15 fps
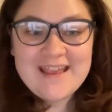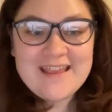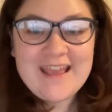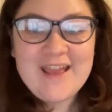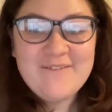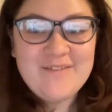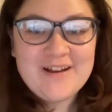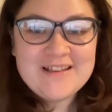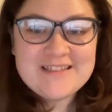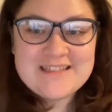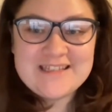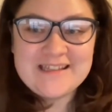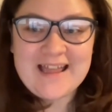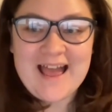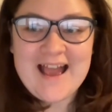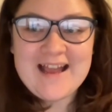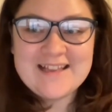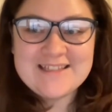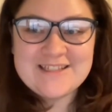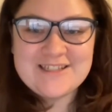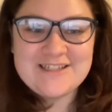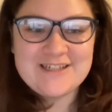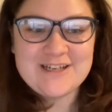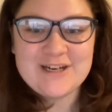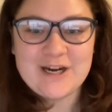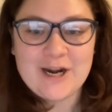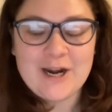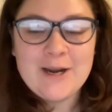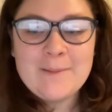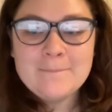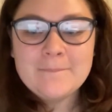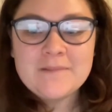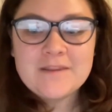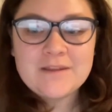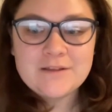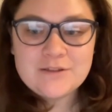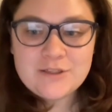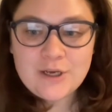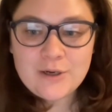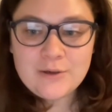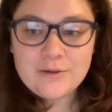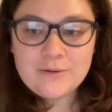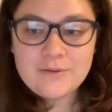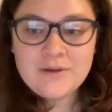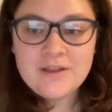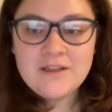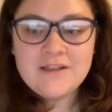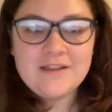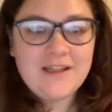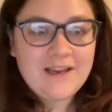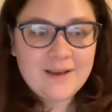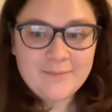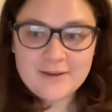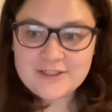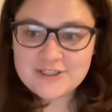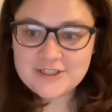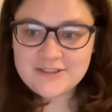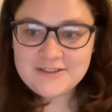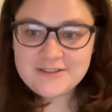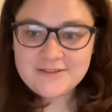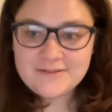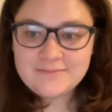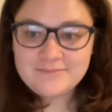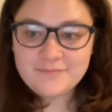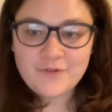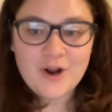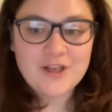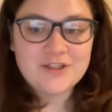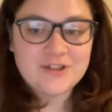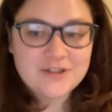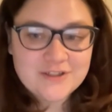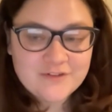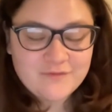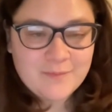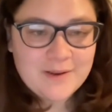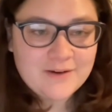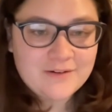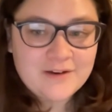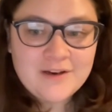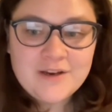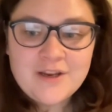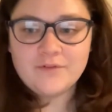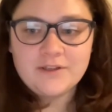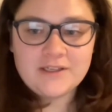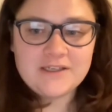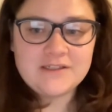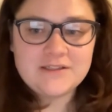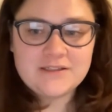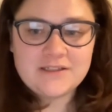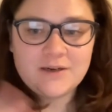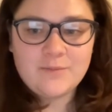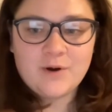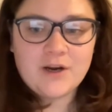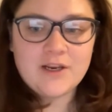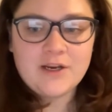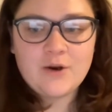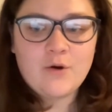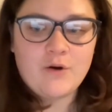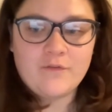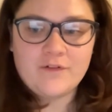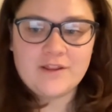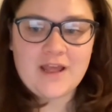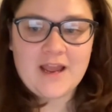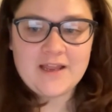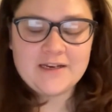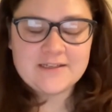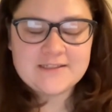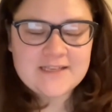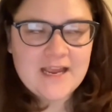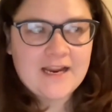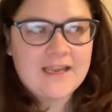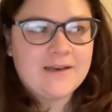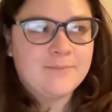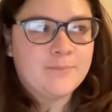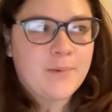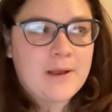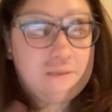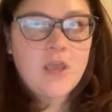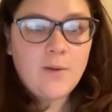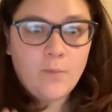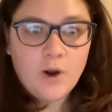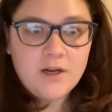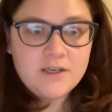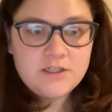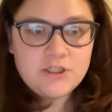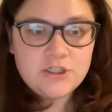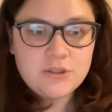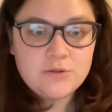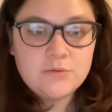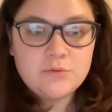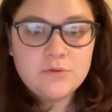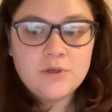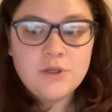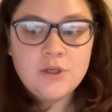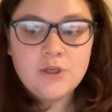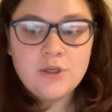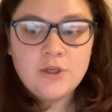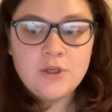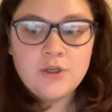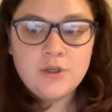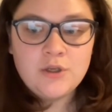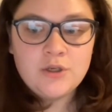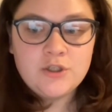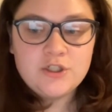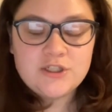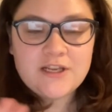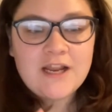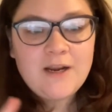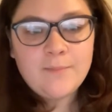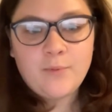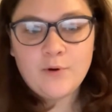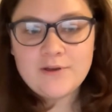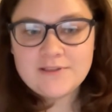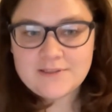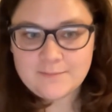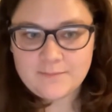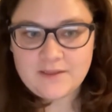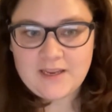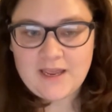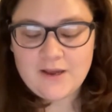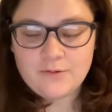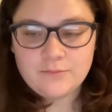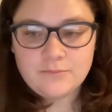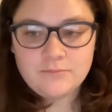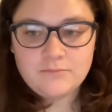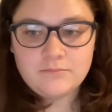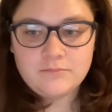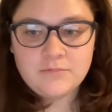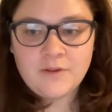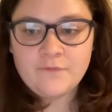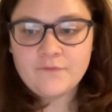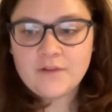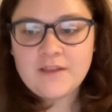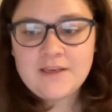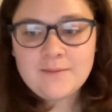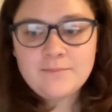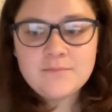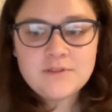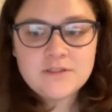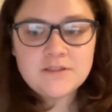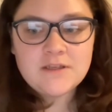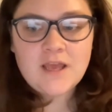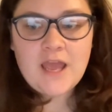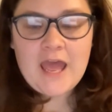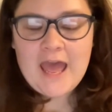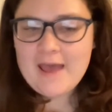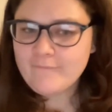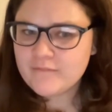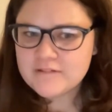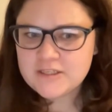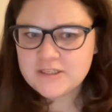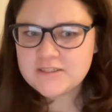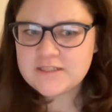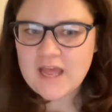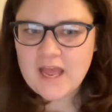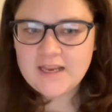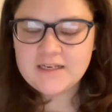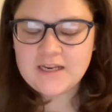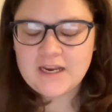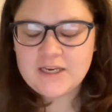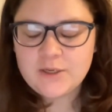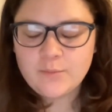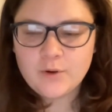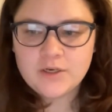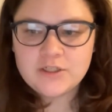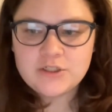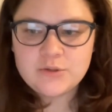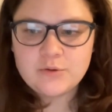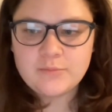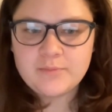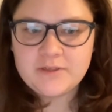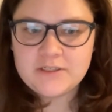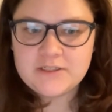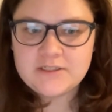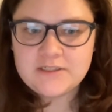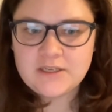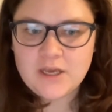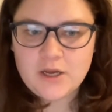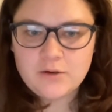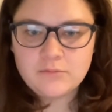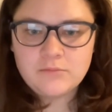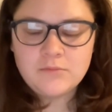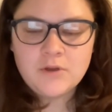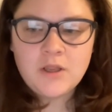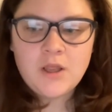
gave us last year. So, like I mentioned, rosters have been released, and we're going to go over that in a second. But I wanted to just kind of point something out. The Flames haven't signed anyone to a PTO,